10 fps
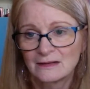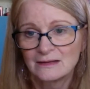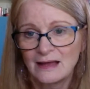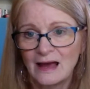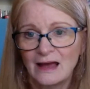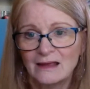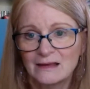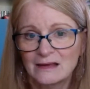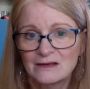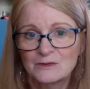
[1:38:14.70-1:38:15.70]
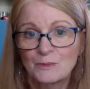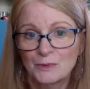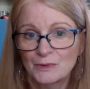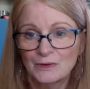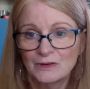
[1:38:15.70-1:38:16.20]
That is
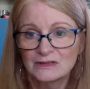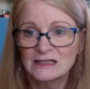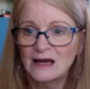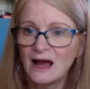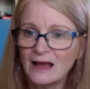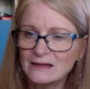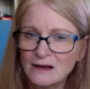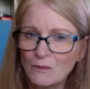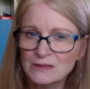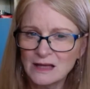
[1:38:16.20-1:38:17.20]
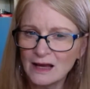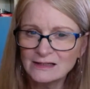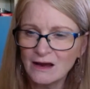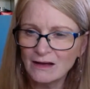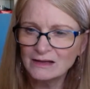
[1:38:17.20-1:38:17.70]
brutal. Was I
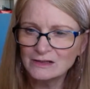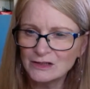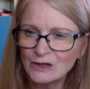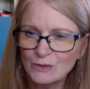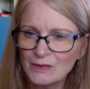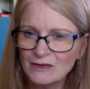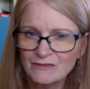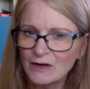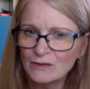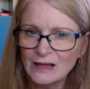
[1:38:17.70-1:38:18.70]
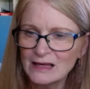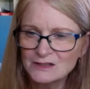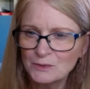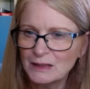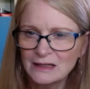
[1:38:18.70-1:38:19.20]
talking to you on the phone
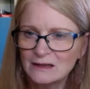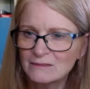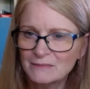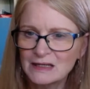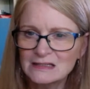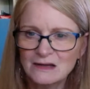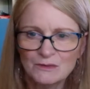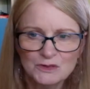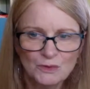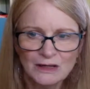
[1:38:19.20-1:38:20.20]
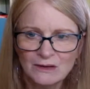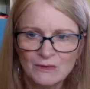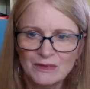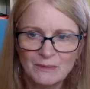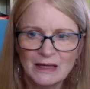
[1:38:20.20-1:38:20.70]
last week? Because I was working
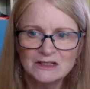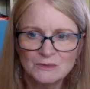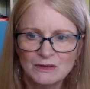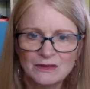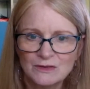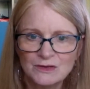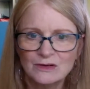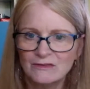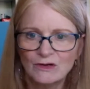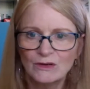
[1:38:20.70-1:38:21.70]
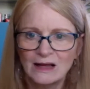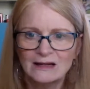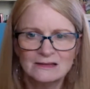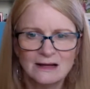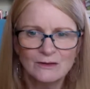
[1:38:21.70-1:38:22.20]
with a patient with ulcerative
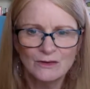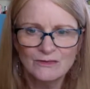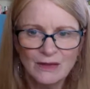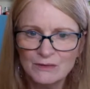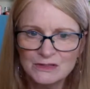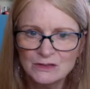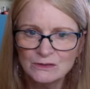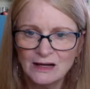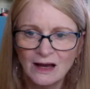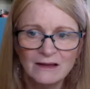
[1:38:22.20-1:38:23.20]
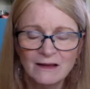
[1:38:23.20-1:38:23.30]
colitis. I don't know if that was you or not.